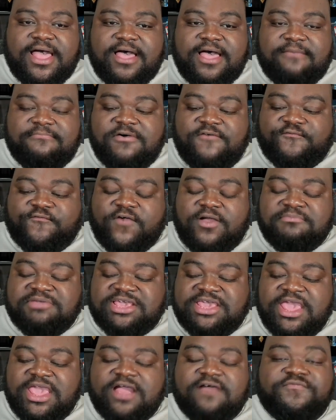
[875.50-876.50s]
from
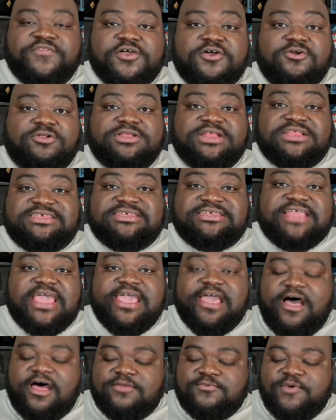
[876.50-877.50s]
King of the Golden
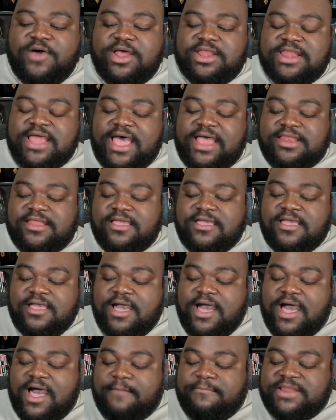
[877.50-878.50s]
State on whatnot.
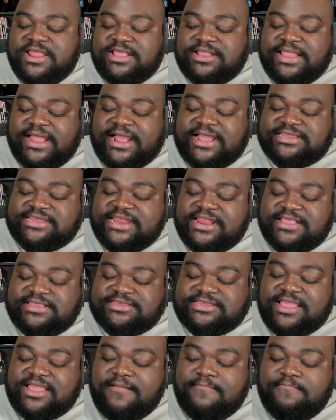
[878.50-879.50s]
But like I said,
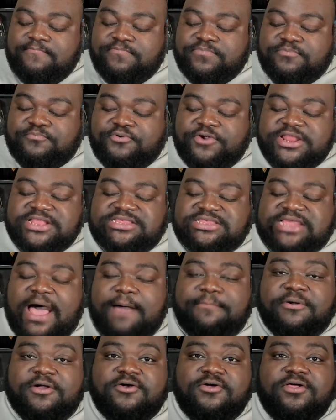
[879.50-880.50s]
it's pretty
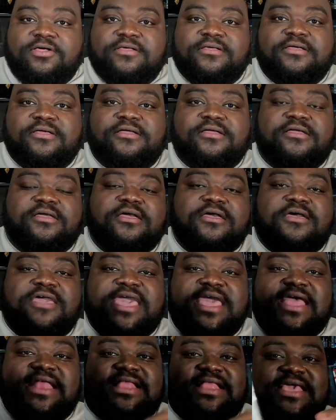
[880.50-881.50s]
topical.
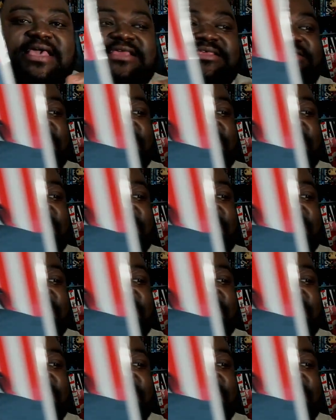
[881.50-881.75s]
It is